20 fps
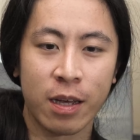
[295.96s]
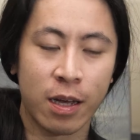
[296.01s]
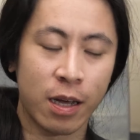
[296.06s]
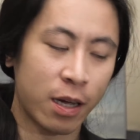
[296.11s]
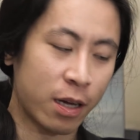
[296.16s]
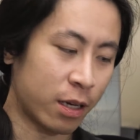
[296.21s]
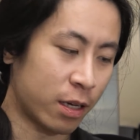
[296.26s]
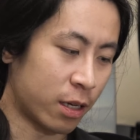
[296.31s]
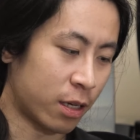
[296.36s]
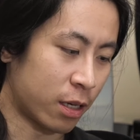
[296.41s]

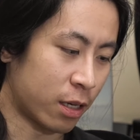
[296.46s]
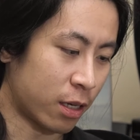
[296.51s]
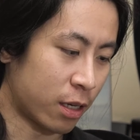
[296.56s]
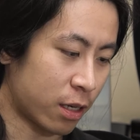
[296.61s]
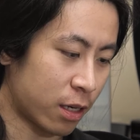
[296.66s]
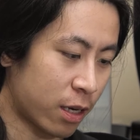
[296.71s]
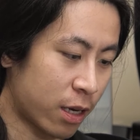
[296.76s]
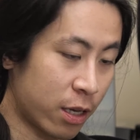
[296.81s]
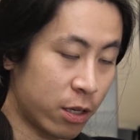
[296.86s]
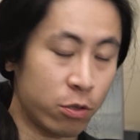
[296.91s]
I
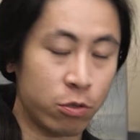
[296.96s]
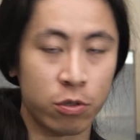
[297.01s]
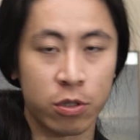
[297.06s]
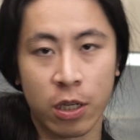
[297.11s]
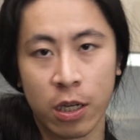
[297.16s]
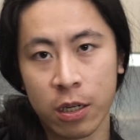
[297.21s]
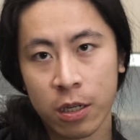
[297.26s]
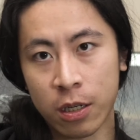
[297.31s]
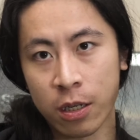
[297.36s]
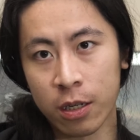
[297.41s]
can use
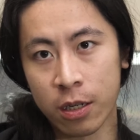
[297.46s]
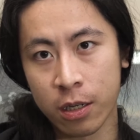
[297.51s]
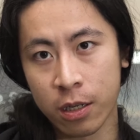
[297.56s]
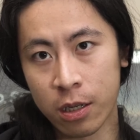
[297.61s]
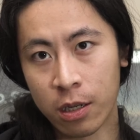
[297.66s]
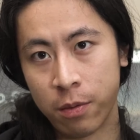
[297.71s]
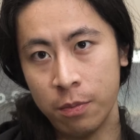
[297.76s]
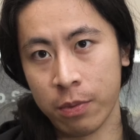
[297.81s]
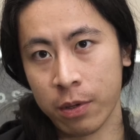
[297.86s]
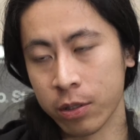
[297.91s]
any
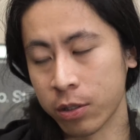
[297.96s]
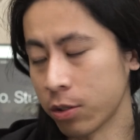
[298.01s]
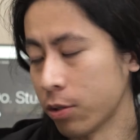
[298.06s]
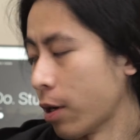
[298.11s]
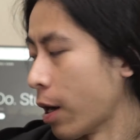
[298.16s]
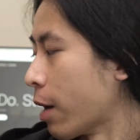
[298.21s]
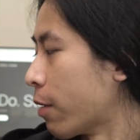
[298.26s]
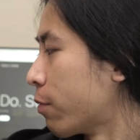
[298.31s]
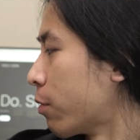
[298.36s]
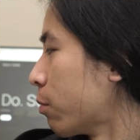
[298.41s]
earbuds or
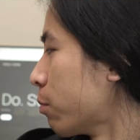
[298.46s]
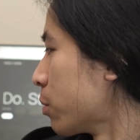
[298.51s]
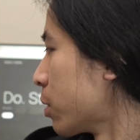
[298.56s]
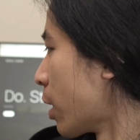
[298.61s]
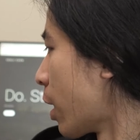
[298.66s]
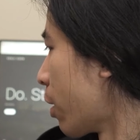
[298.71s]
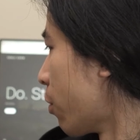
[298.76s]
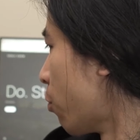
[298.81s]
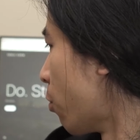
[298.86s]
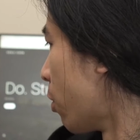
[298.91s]
headphones
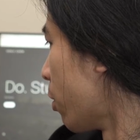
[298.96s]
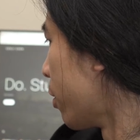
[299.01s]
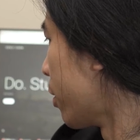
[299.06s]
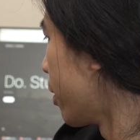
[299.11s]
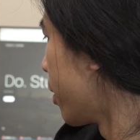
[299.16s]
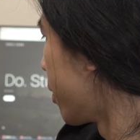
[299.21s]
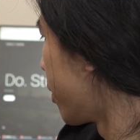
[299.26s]
that I want.